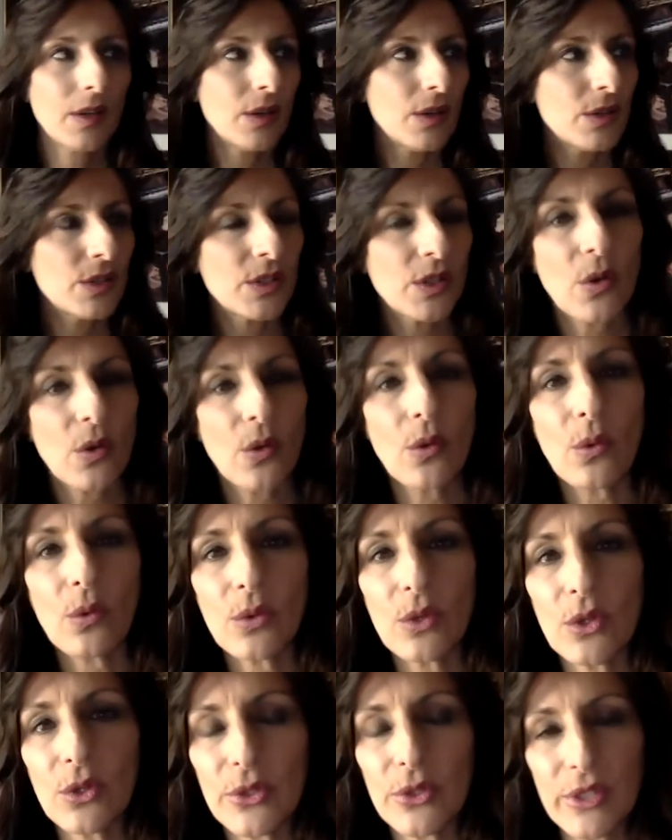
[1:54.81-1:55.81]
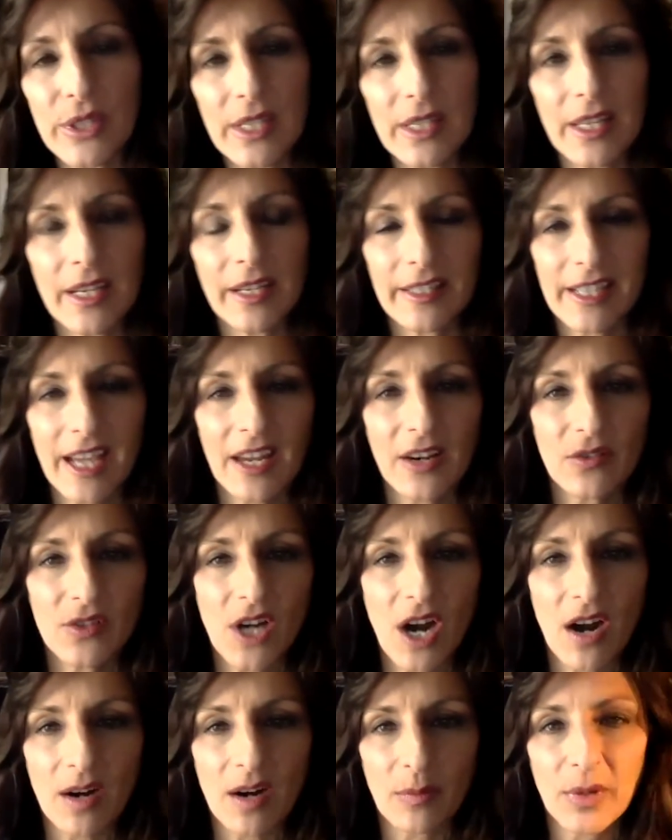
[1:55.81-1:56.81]
So you'll see that it's kind of
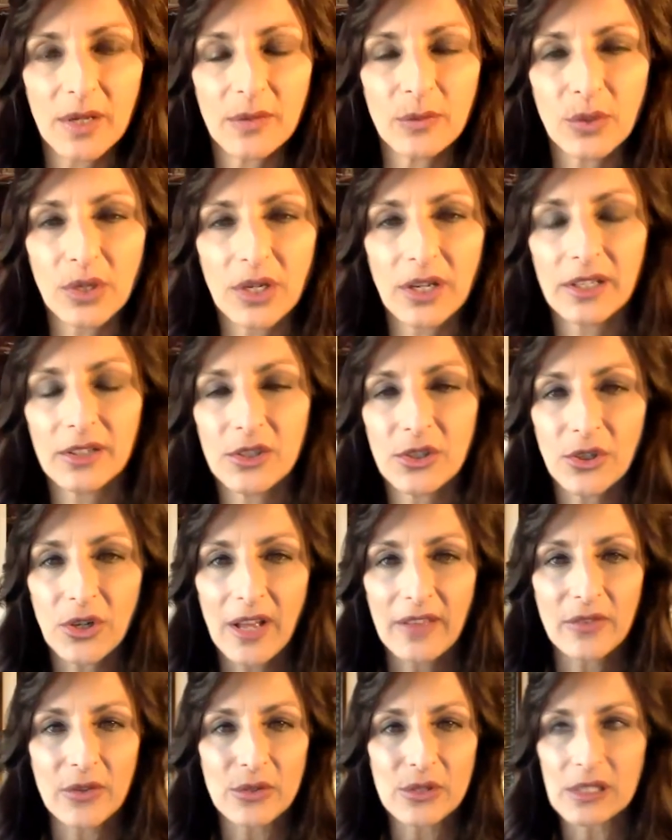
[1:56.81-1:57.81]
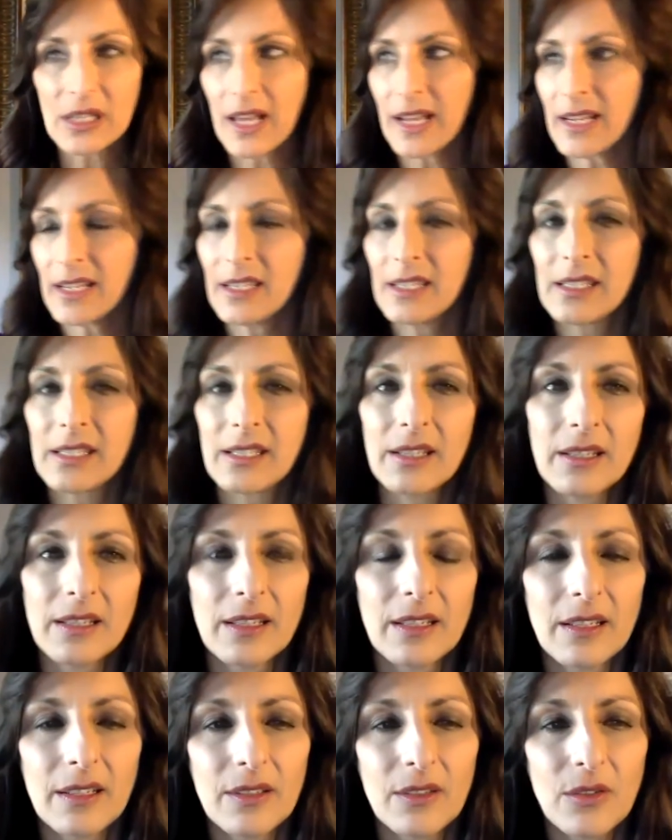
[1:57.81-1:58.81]
dark, but we're going to turn on those lights
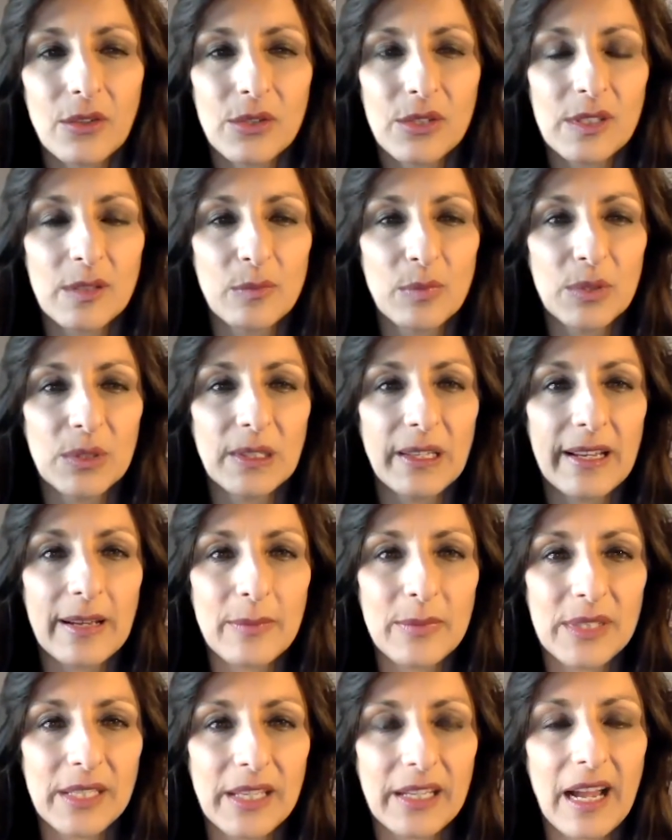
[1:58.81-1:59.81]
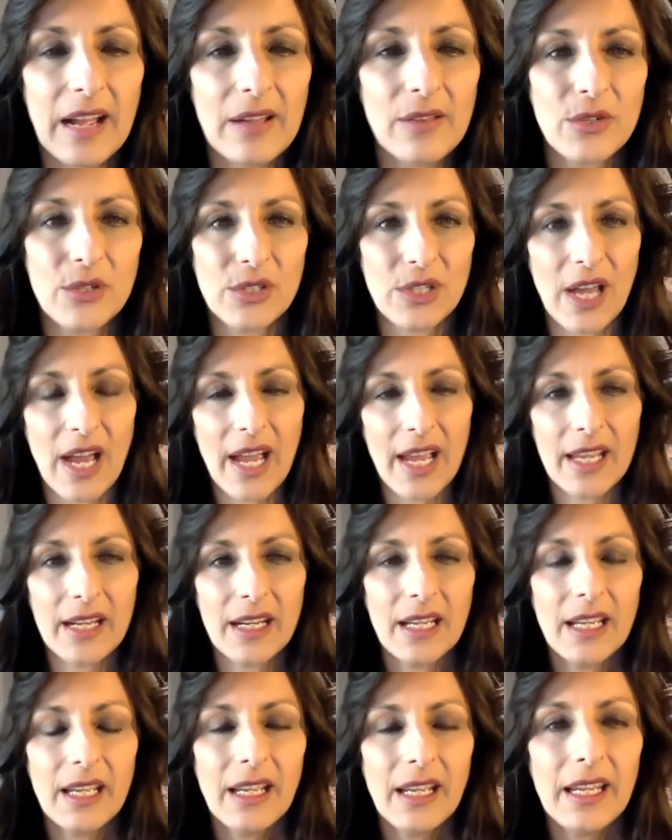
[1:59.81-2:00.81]
with simple lamps on either side,
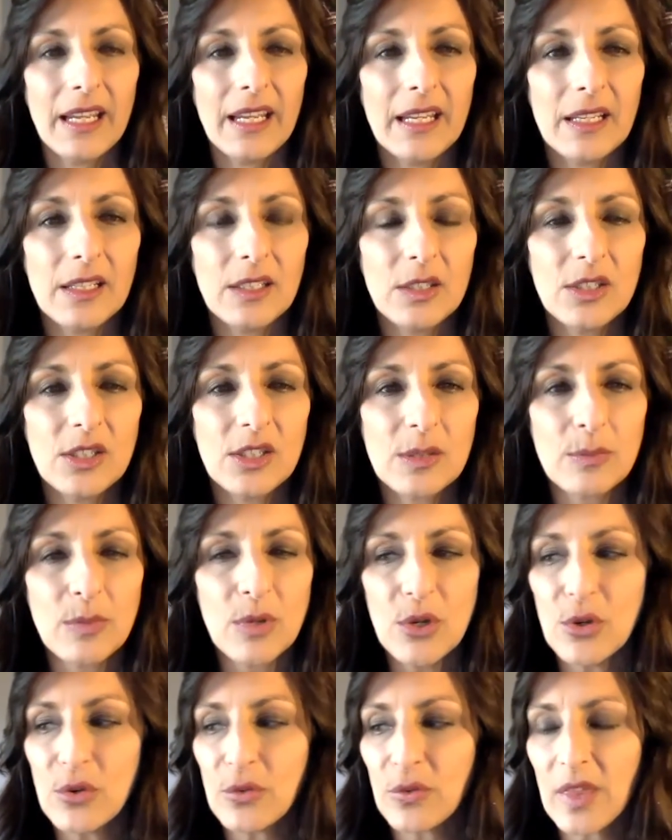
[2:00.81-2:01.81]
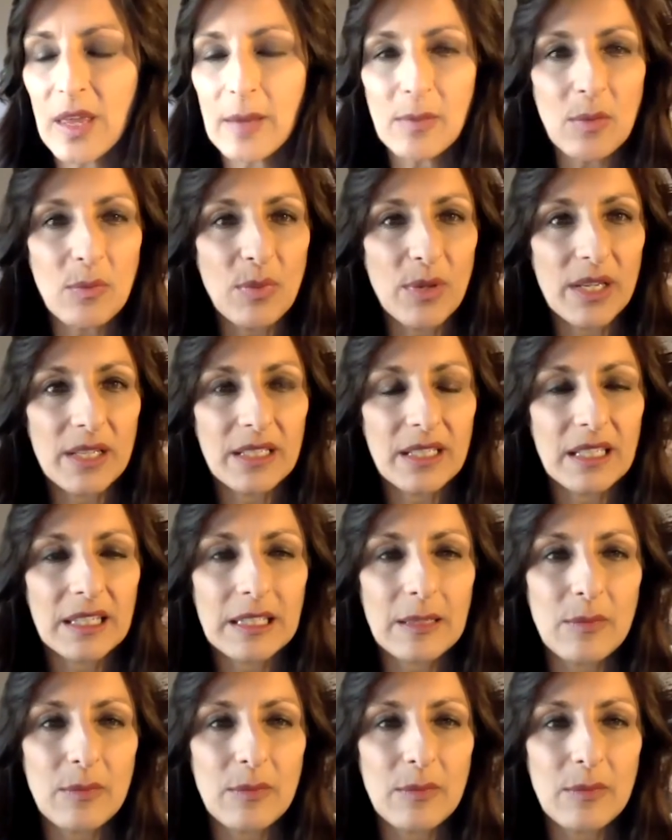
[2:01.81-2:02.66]
and you just maneuver them a bit, get them